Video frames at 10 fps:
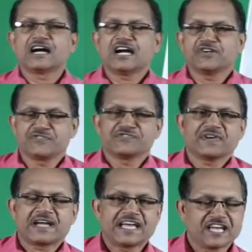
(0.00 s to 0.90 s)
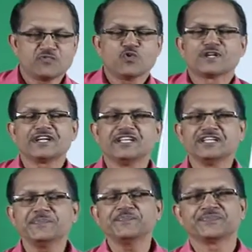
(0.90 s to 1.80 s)
I have, I have
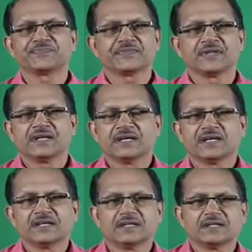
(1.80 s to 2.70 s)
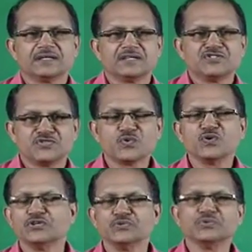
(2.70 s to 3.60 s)
already
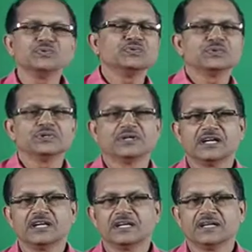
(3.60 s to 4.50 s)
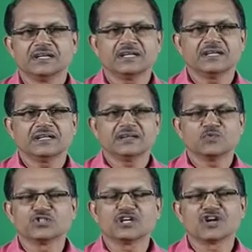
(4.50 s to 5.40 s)
told you
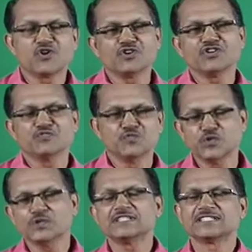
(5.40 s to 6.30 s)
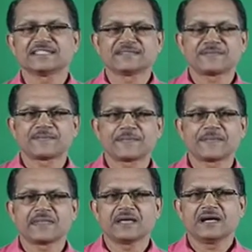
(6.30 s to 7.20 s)
what are content words.
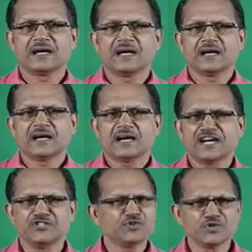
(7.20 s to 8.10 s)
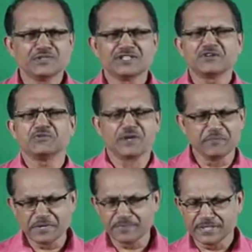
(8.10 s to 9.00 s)
I do not know whether you
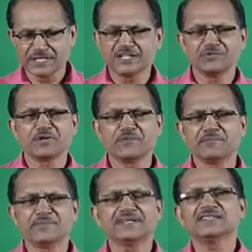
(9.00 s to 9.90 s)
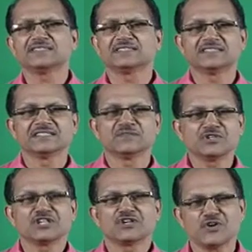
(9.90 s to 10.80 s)
remember, you remember
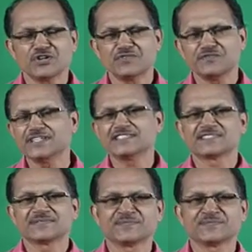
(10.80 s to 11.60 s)
what are content words?